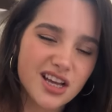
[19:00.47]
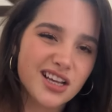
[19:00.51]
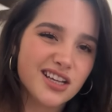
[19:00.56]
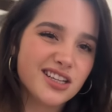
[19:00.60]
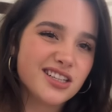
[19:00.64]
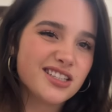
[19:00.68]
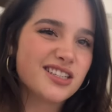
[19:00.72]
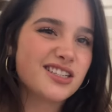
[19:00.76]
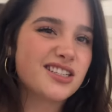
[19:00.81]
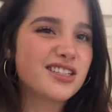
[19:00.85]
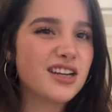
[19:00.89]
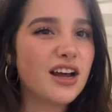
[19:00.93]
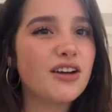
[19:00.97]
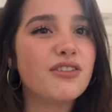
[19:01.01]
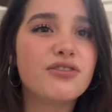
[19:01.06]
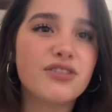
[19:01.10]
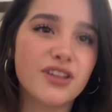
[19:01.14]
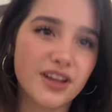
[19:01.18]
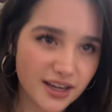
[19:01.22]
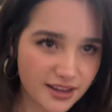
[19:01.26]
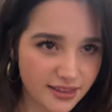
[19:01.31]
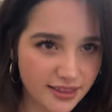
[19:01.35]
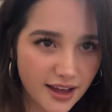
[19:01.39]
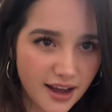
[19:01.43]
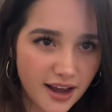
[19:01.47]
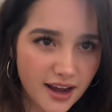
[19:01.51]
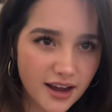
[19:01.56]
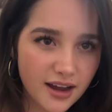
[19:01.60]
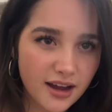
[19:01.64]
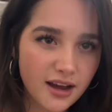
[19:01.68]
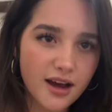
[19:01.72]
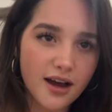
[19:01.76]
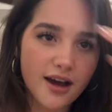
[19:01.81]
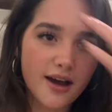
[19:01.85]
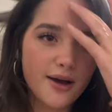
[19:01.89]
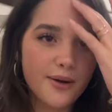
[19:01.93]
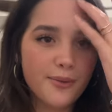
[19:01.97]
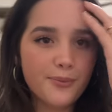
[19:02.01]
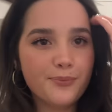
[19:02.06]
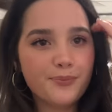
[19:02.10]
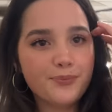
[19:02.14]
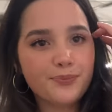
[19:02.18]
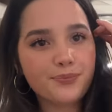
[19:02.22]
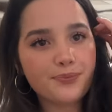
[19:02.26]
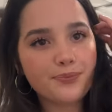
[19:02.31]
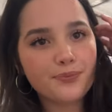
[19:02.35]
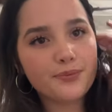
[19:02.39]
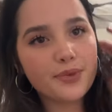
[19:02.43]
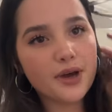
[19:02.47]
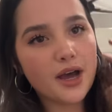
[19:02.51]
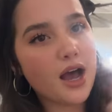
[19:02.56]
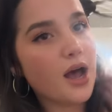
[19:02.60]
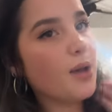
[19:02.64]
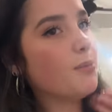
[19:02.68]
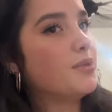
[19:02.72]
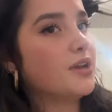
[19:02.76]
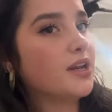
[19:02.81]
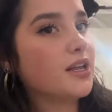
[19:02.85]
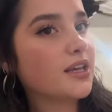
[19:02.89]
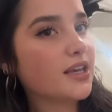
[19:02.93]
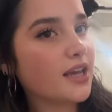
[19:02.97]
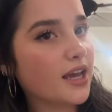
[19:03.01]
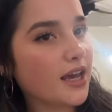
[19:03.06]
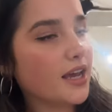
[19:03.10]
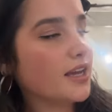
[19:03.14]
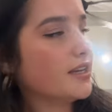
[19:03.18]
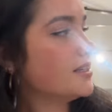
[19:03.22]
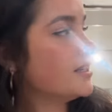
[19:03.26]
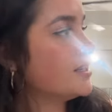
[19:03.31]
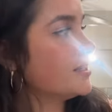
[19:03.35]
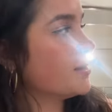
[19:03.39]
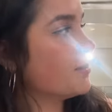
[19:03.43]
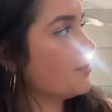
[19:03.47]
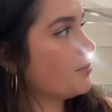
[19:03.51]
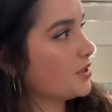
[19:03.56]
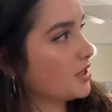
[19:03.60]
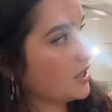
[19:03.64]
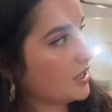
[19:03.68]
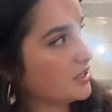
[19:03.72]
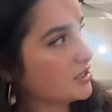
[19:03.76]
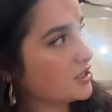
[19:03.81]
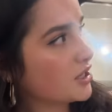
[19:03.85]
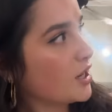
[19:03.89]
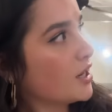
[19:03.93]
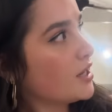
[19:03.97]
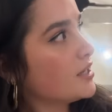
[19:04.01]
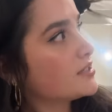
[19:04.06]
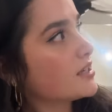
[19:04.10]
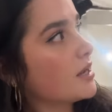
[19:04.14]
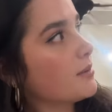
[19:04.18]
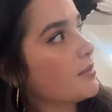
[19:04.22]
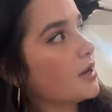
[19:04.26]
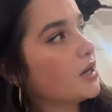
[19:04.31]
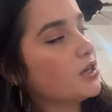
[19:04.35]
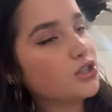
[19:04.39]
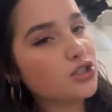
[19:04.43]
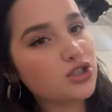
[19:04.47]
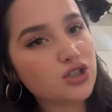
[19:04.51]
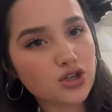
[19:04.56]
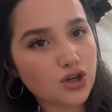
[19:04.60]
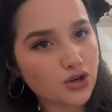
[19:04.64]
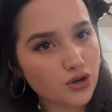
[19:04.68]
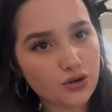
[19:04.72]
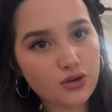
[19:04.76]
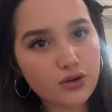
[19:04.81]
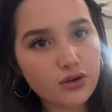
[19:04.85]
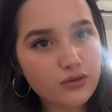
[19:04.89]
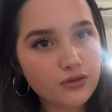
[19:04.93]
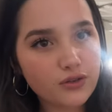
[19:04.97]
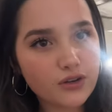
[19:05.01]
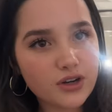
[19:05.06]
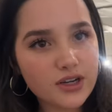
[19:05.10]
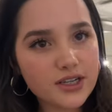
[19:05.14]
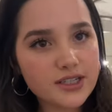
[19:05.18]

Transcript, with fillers: stuff like that. Um, but I'm gonna get into some PJs. I might journal for a